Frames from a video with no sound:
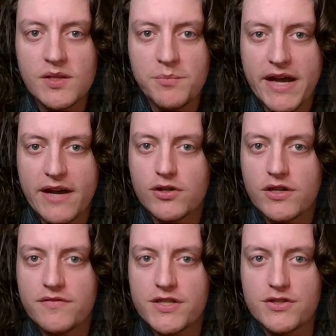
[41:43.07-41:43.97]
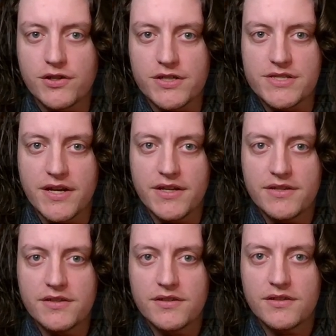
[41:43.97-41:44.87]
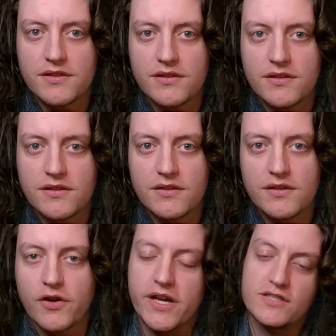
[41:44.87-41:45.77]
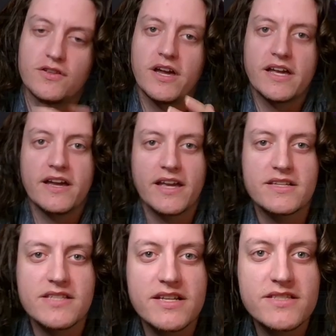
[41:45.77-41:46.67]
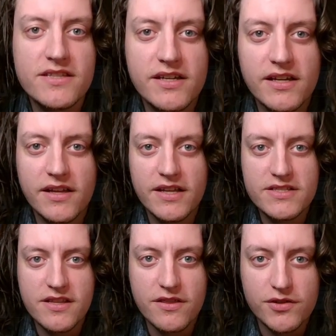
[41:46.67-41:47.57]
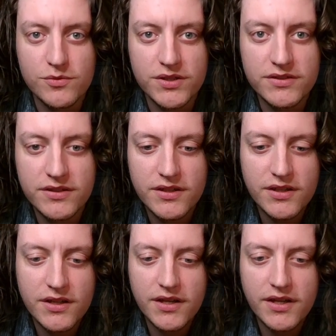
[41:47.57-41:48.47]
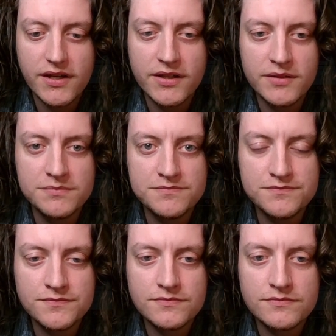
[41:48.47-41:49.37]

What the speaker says: Power of the Dark Side. Okay, so I guess that's the third one. Um,